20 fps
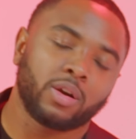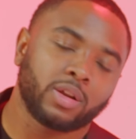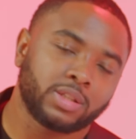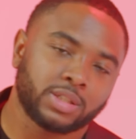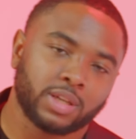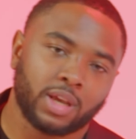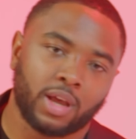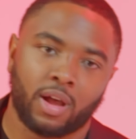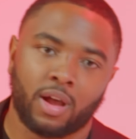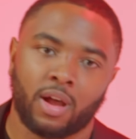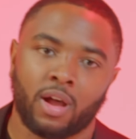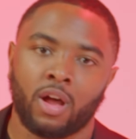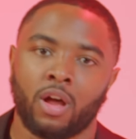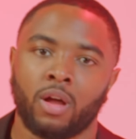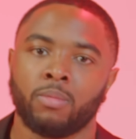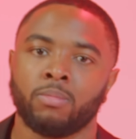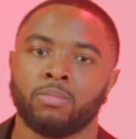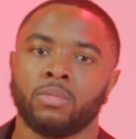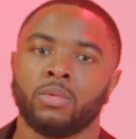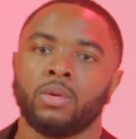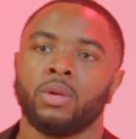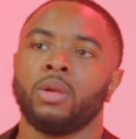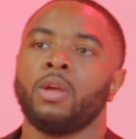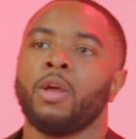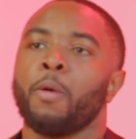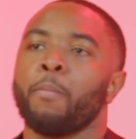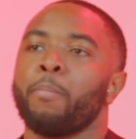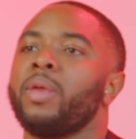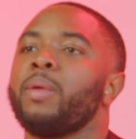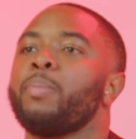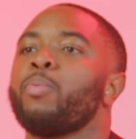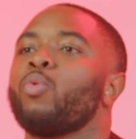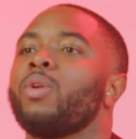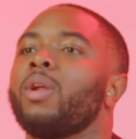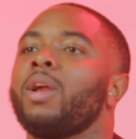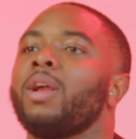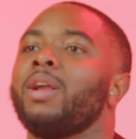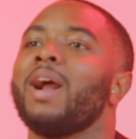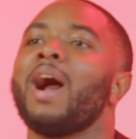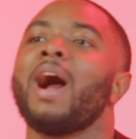the time.
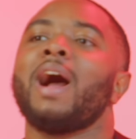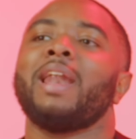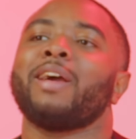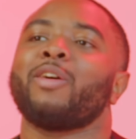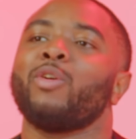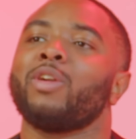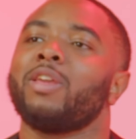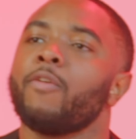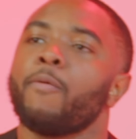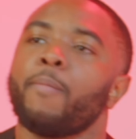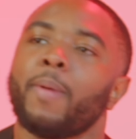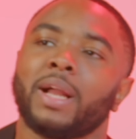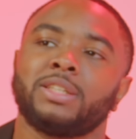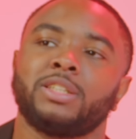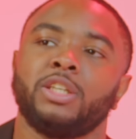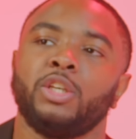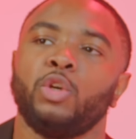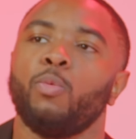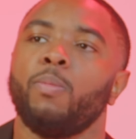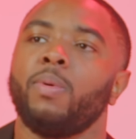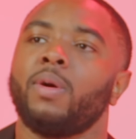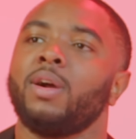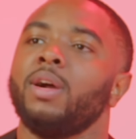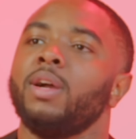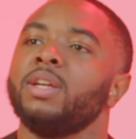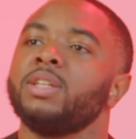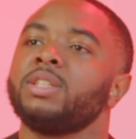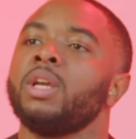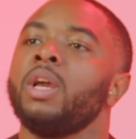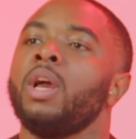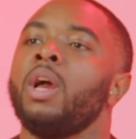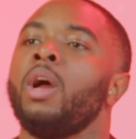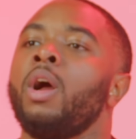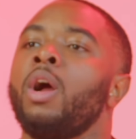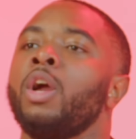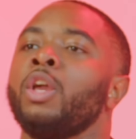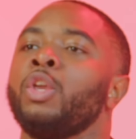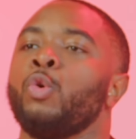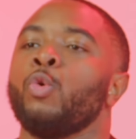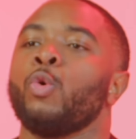God not going to give it back to you because
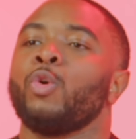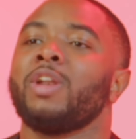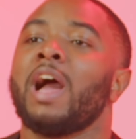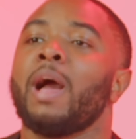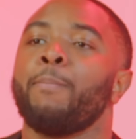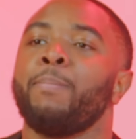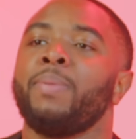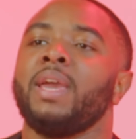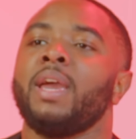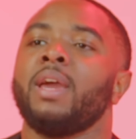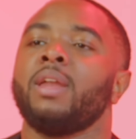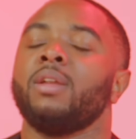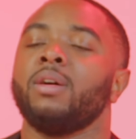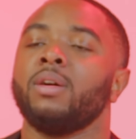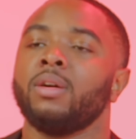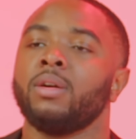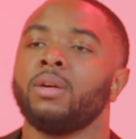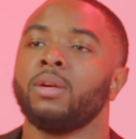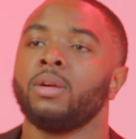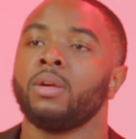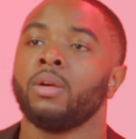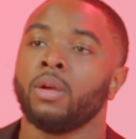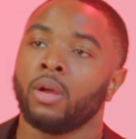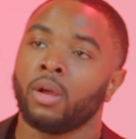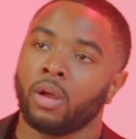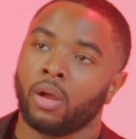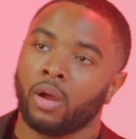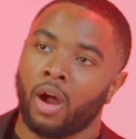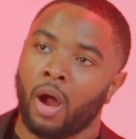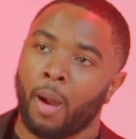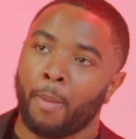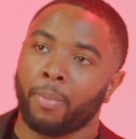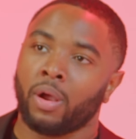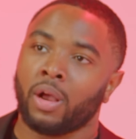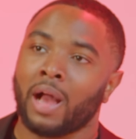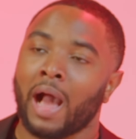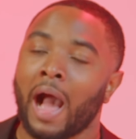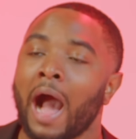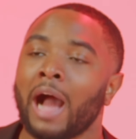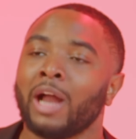you are not being a
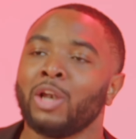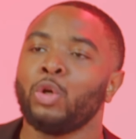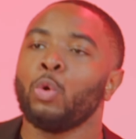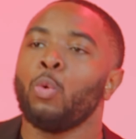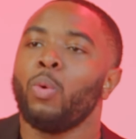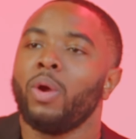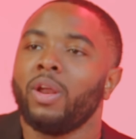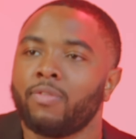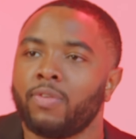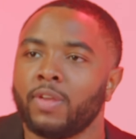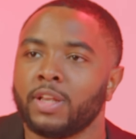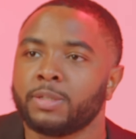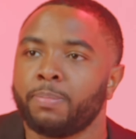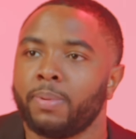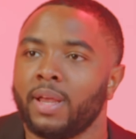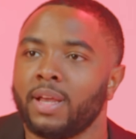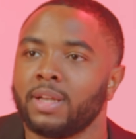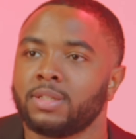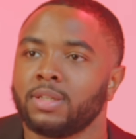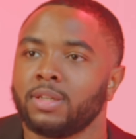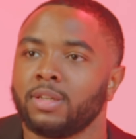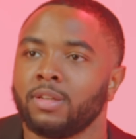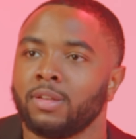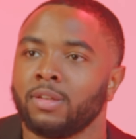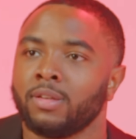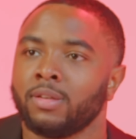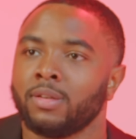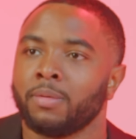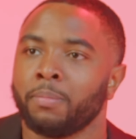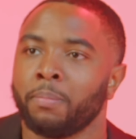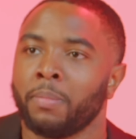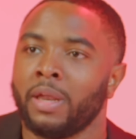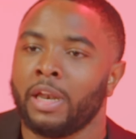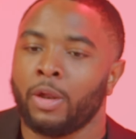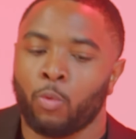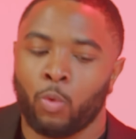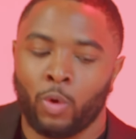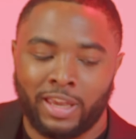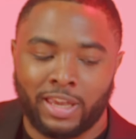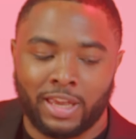conduit of his blessing,
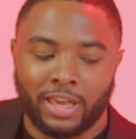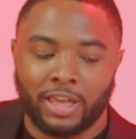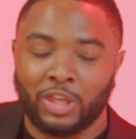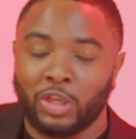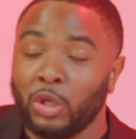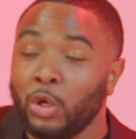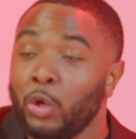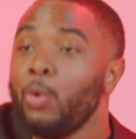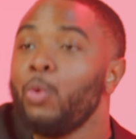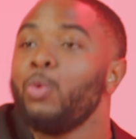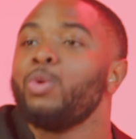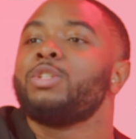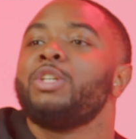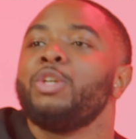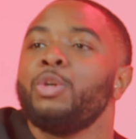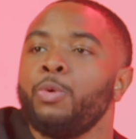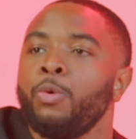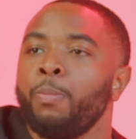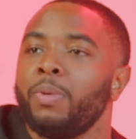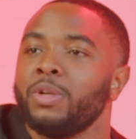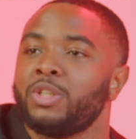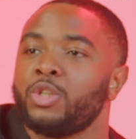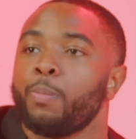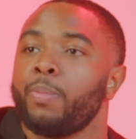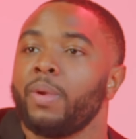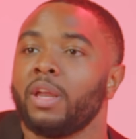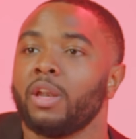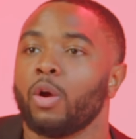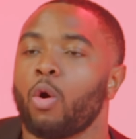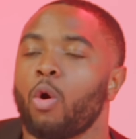meaning we can use you, but you're being a